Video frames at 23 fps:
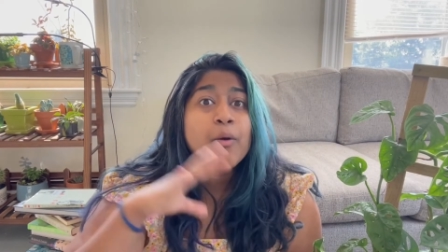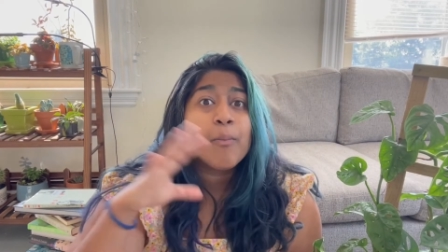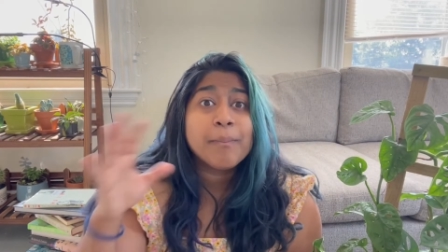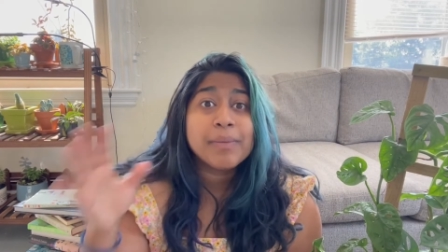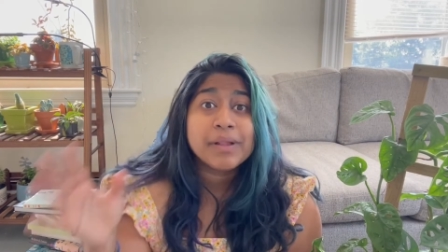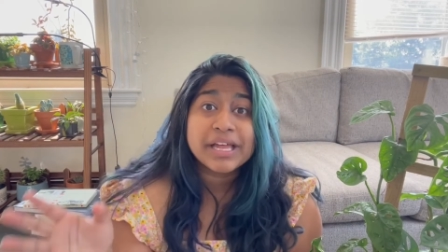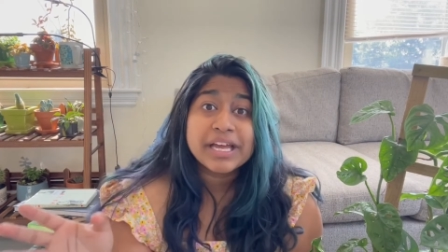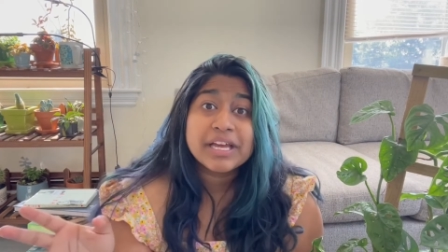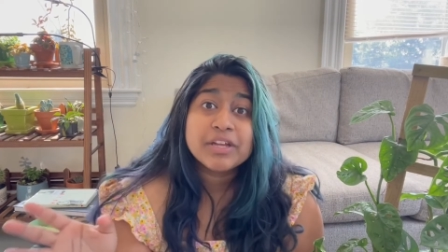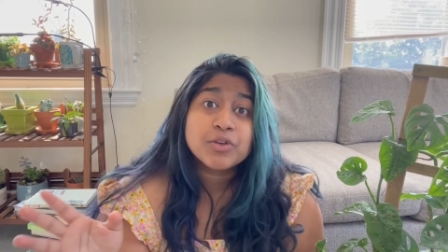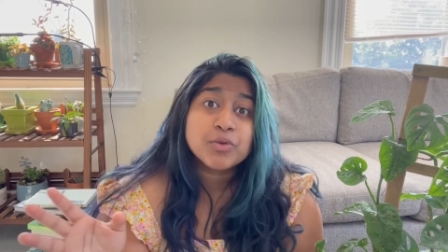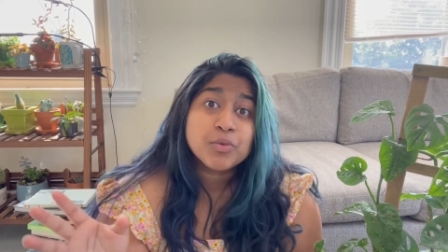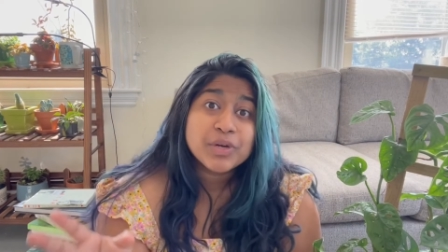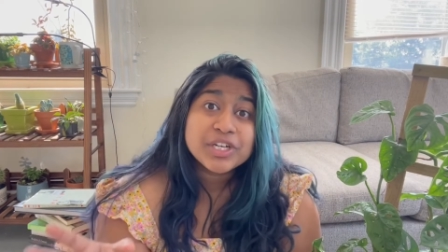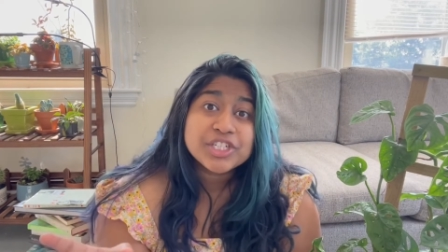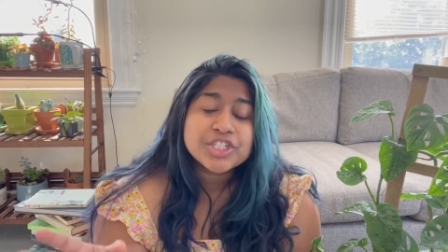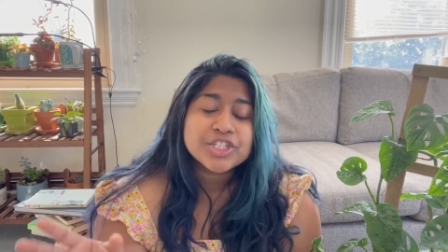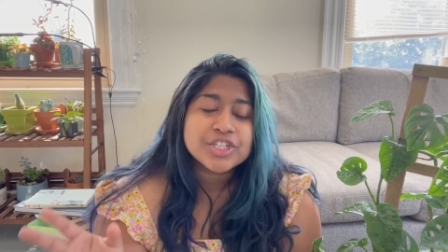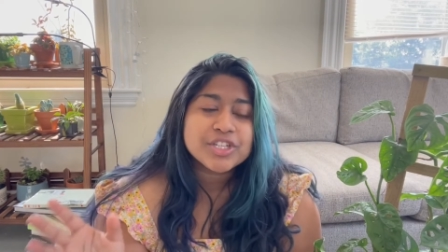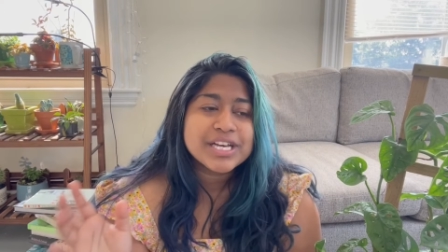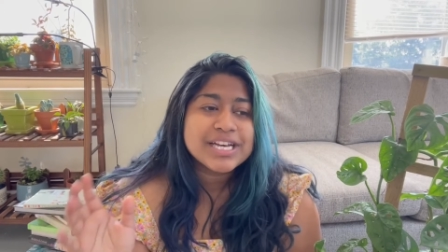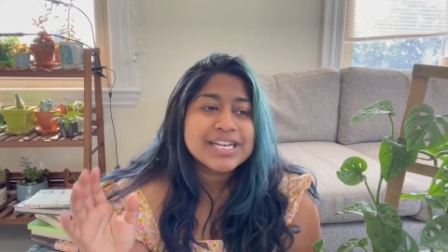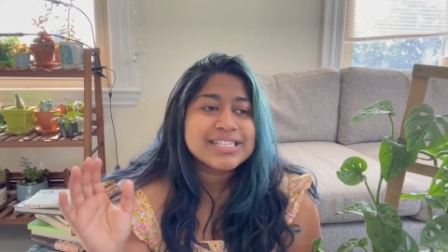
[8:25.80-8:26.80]
plant
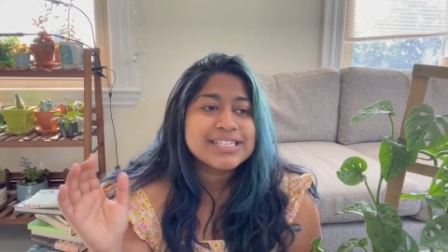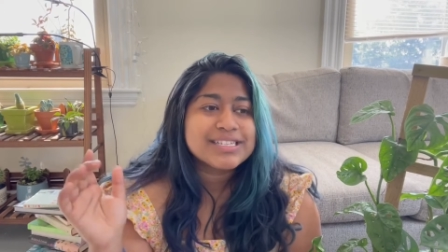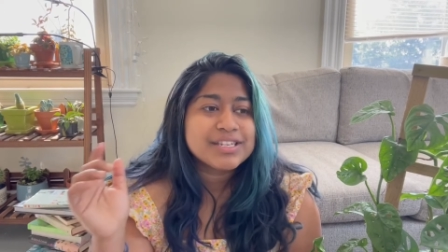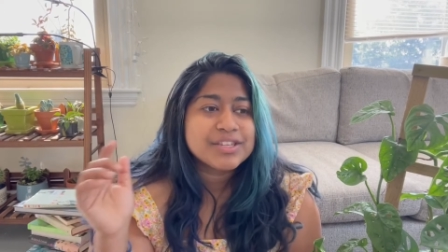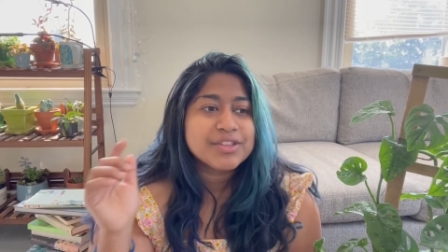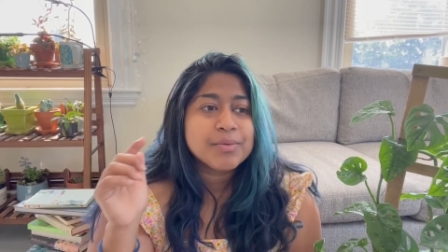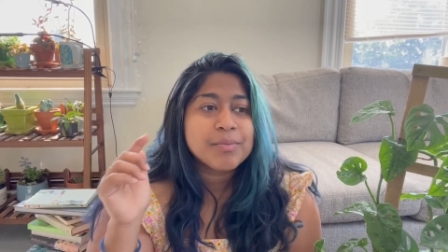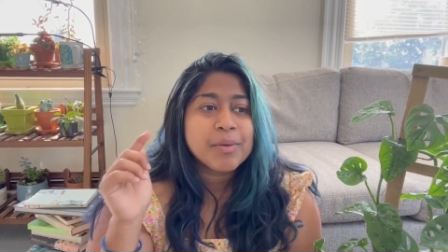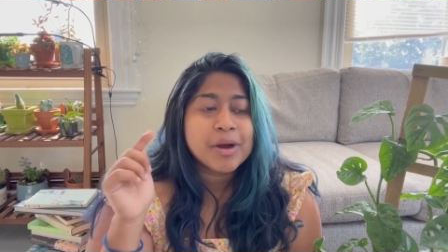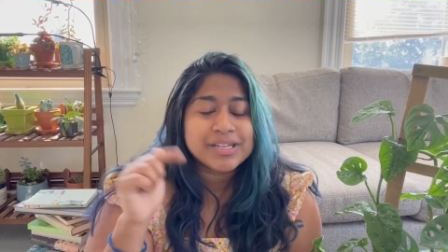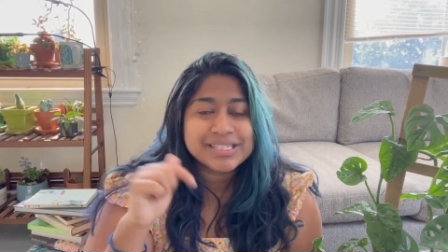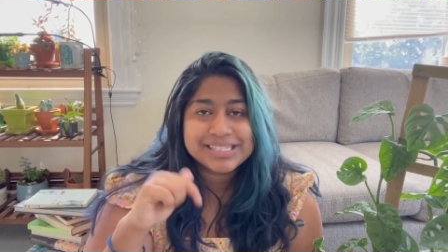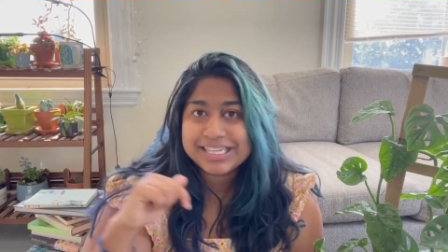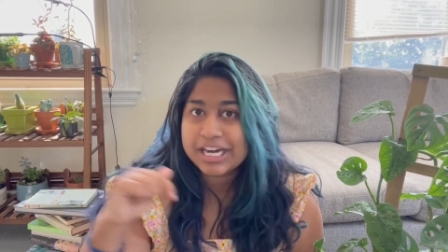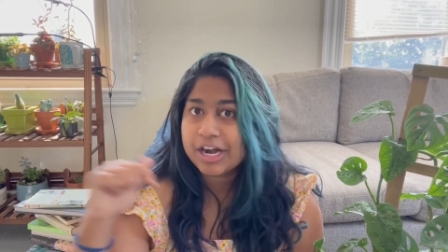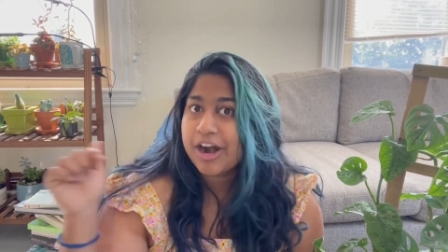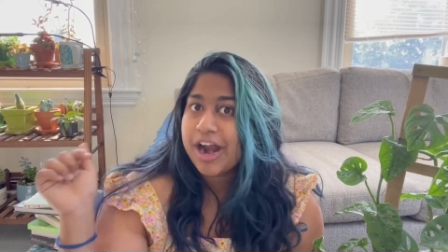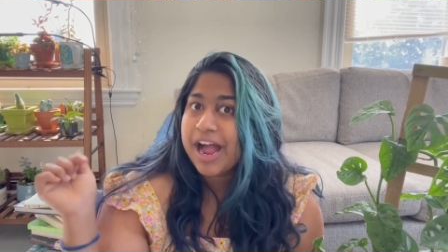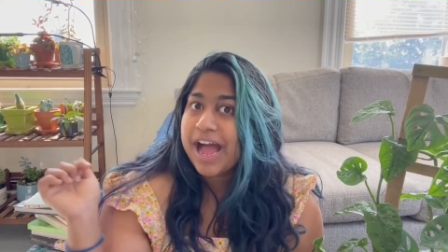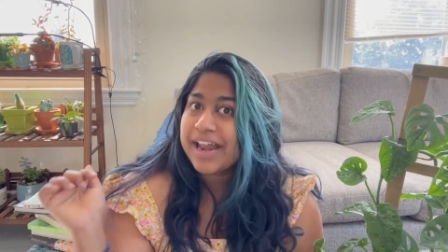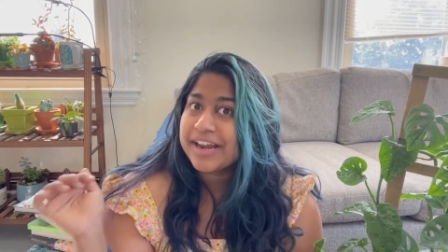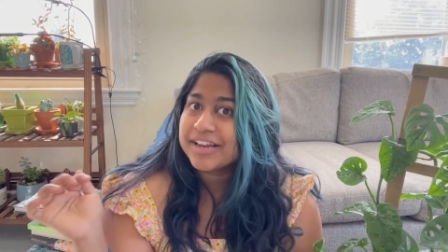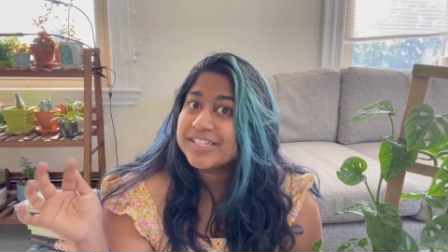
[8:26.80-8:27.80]
wish list, the
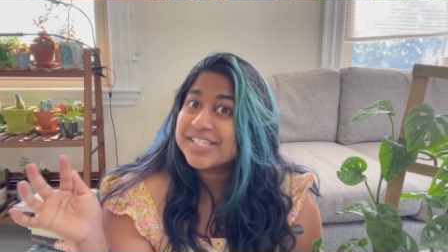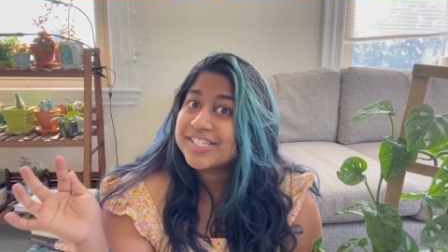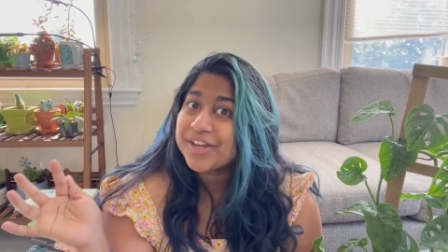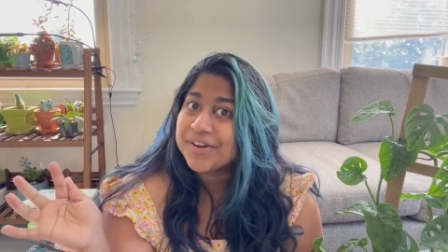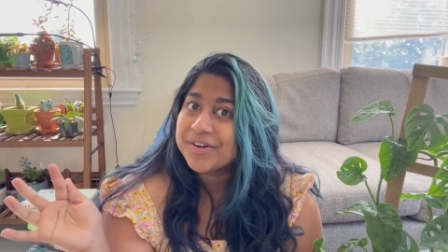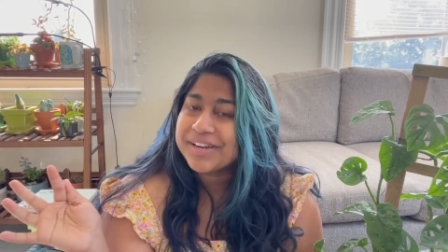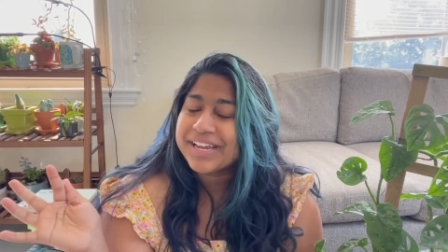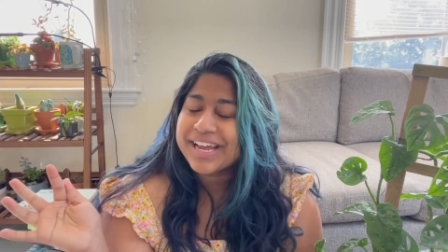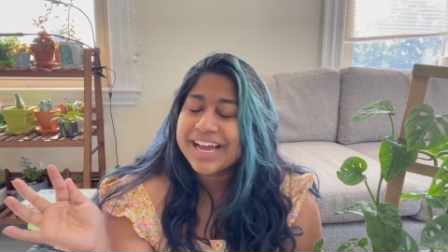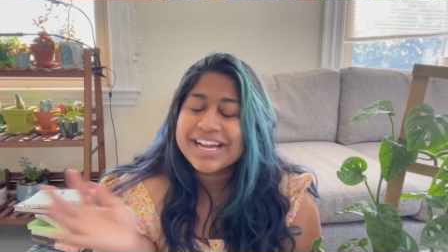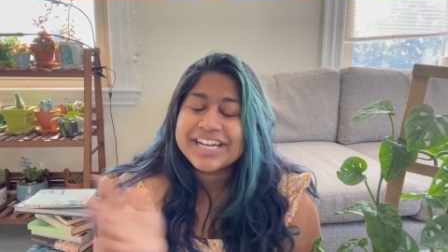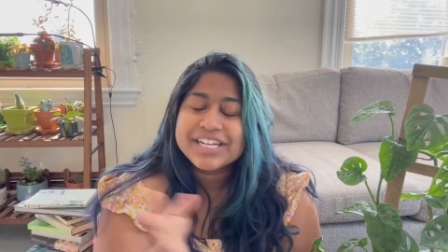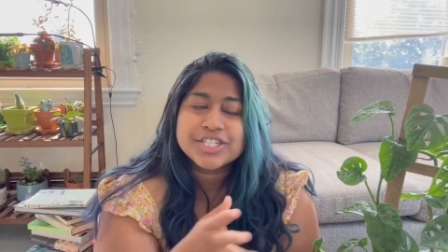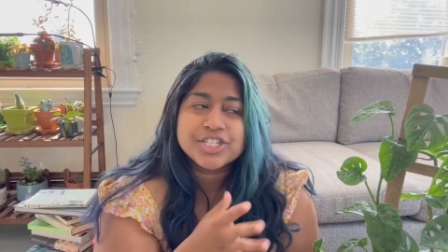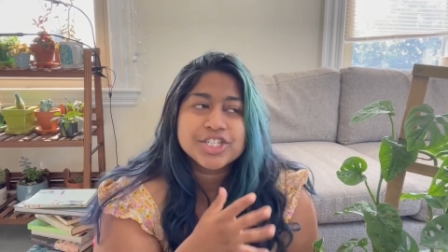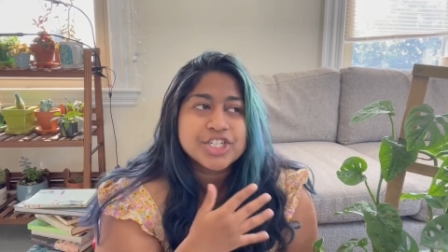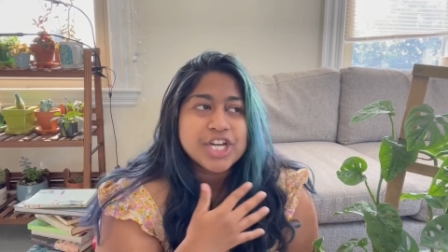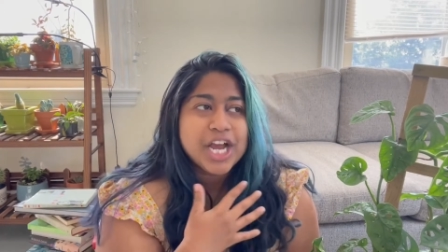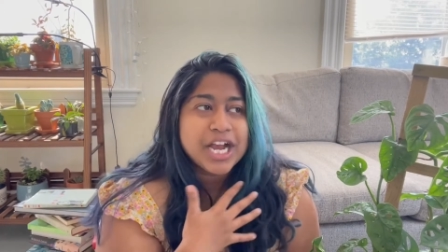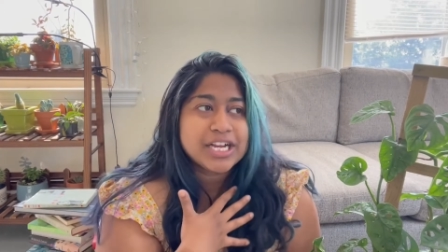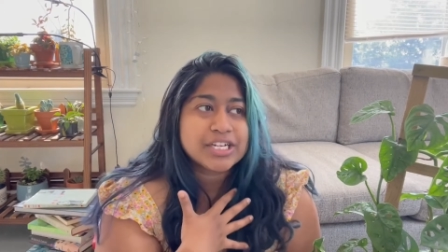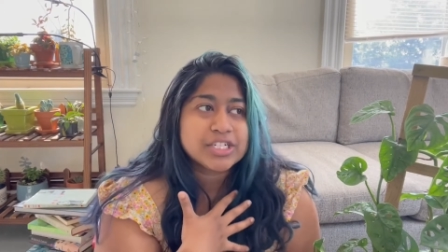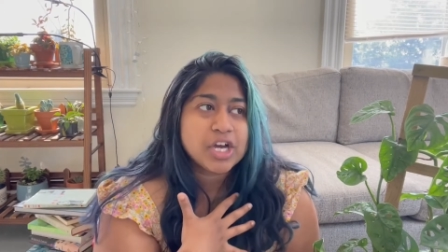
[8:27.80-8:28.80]
Monstera adansonii is
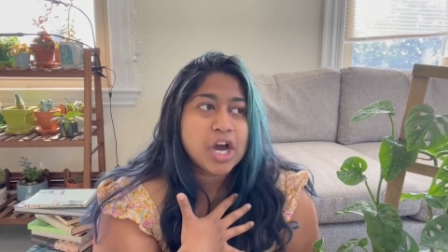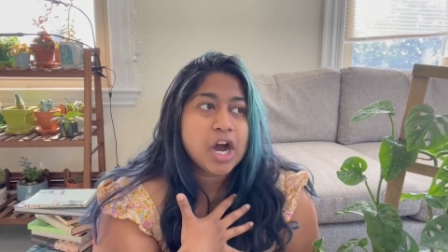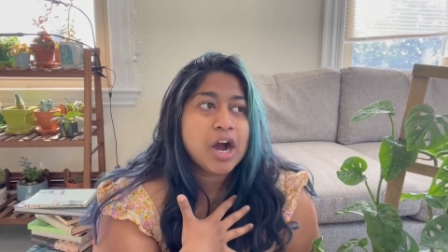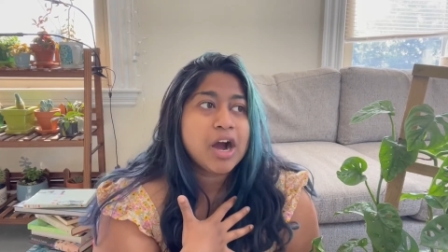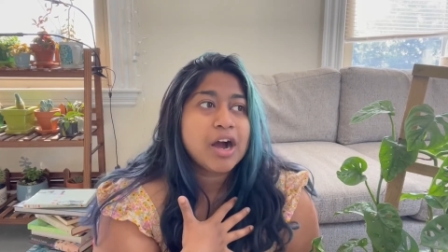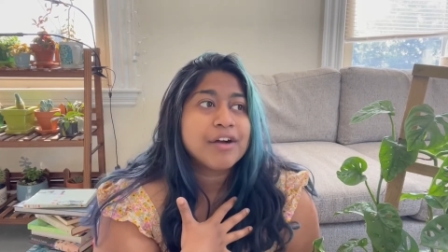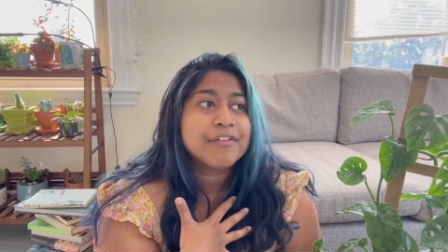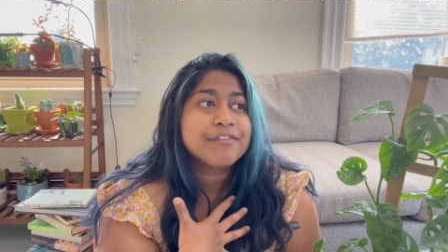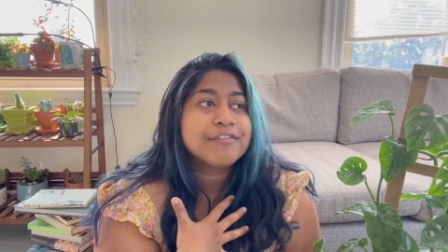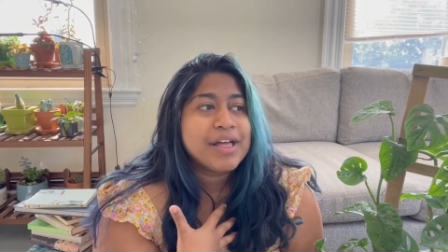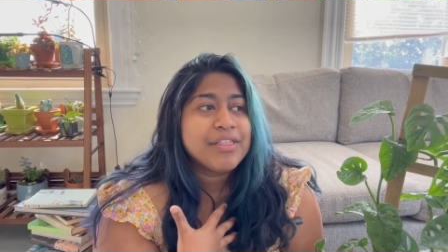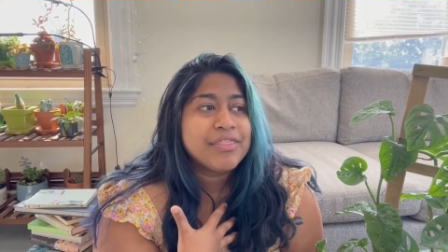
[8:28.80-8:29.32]
checked off.